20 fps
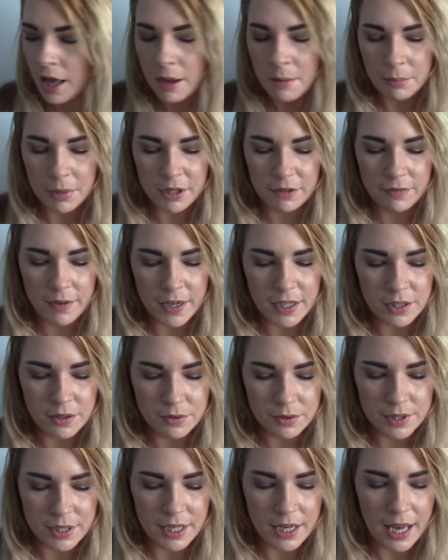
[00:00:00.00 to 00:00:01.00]
But if I
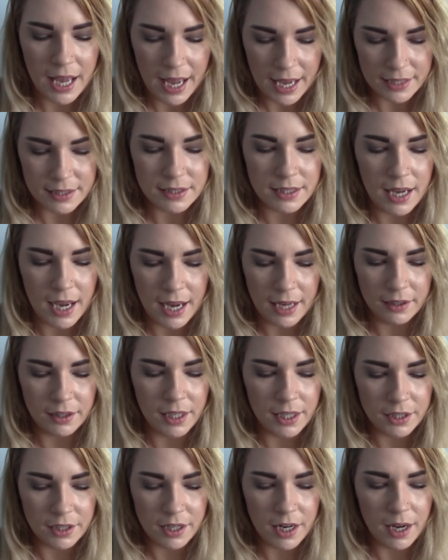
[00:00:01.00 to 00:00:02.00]
use it as an
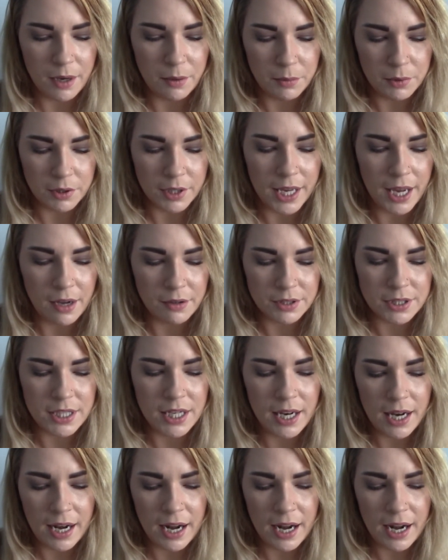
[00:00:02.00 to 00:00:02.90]
eyeliner, I will count it.